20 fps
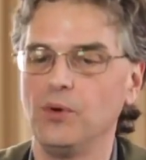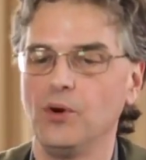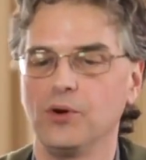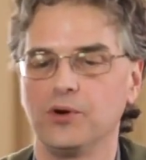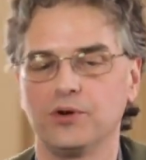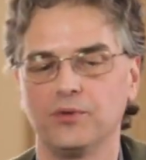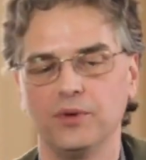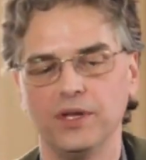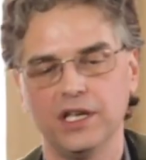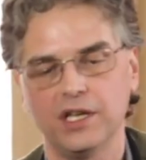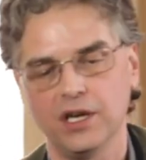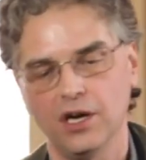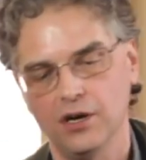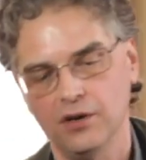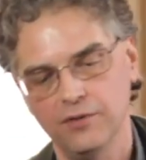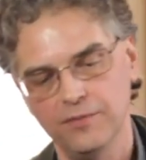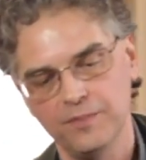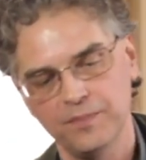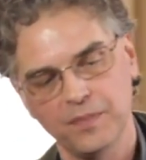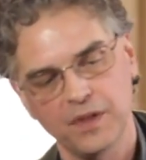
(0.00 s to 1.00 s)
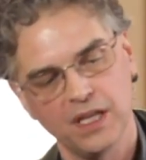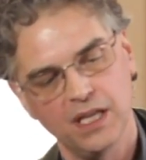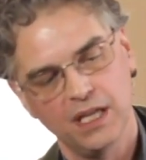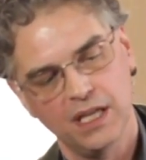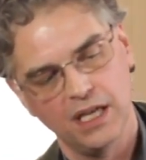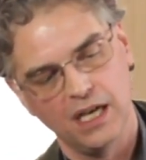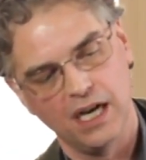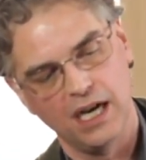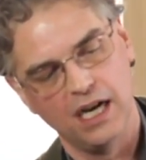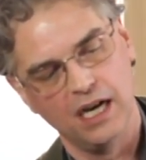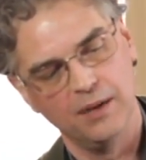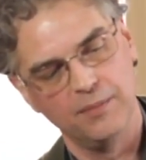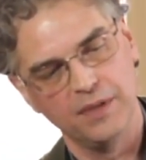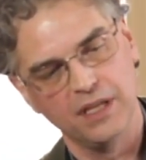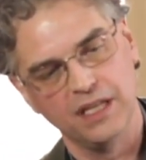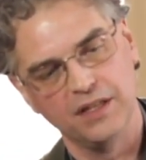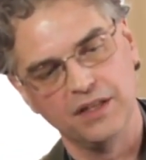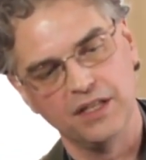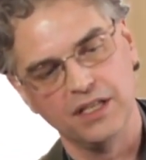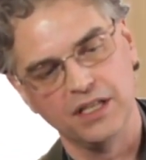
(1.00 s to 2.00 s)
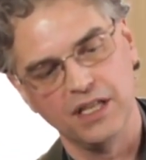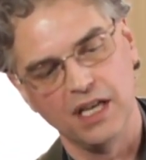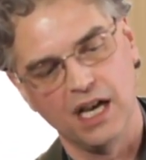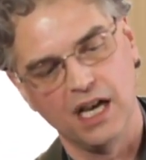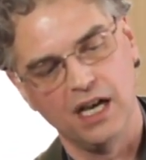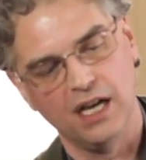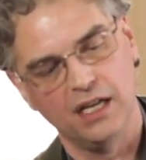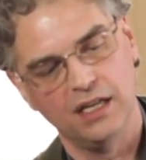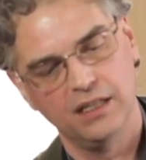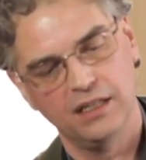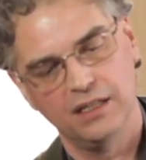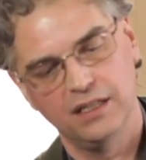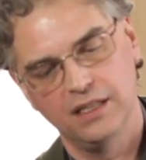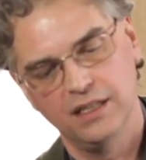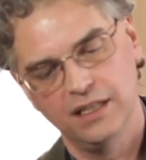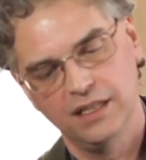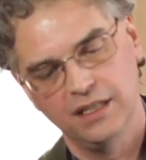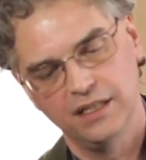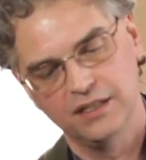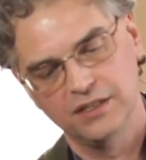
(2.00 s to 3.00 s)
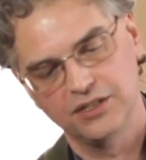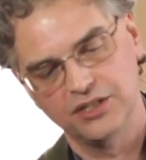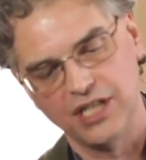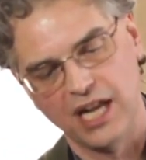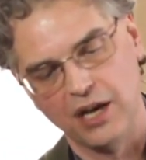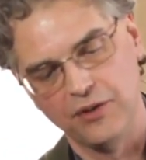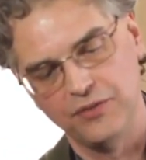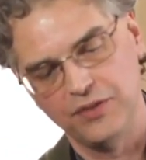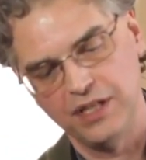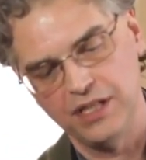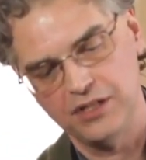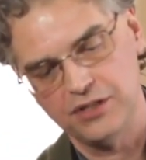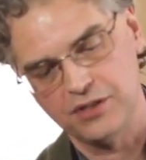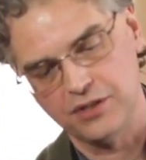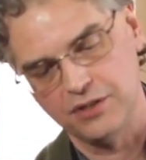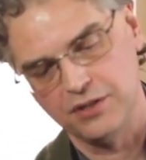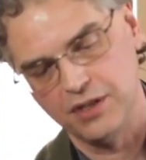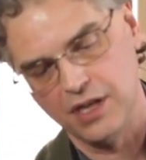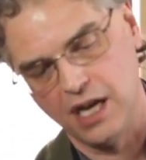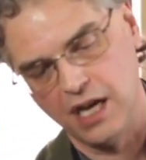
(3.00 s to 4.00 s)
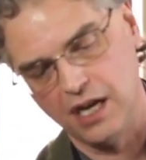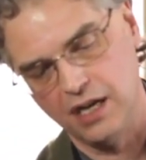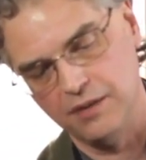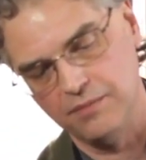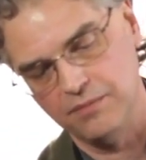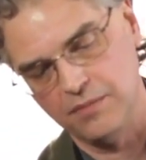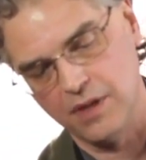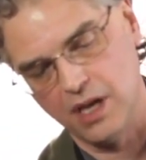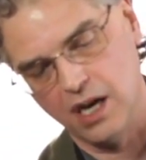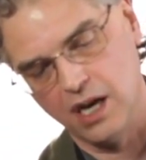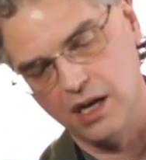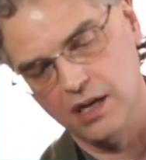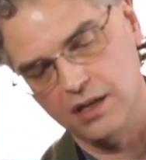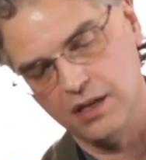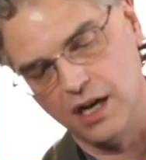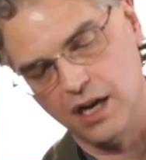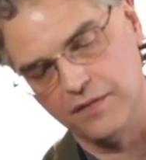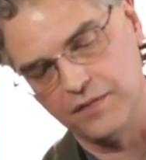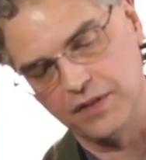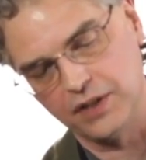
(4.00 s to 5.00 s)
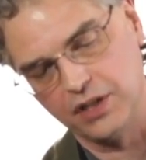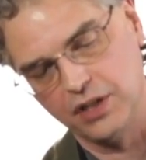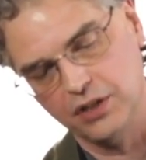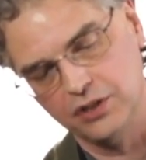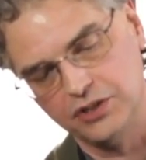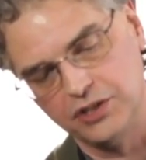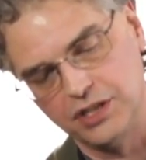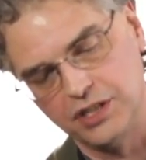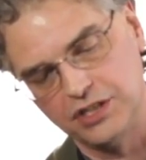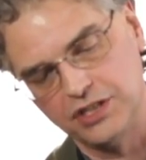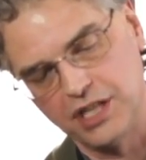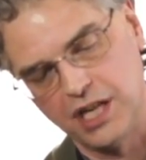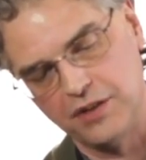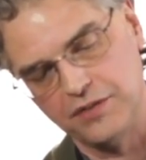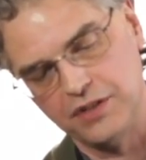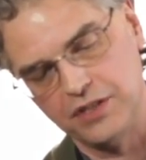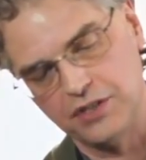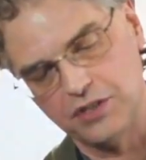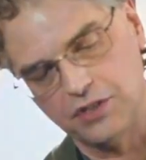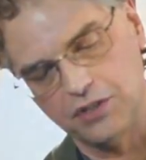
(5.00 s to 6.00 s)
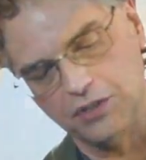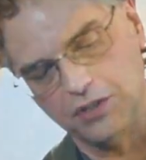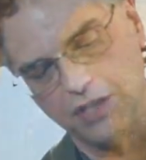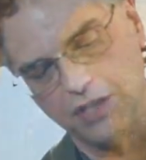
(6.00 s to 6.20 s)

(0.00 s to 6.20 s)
Puerto Rico, in the southeastern, off the coast in the southeastern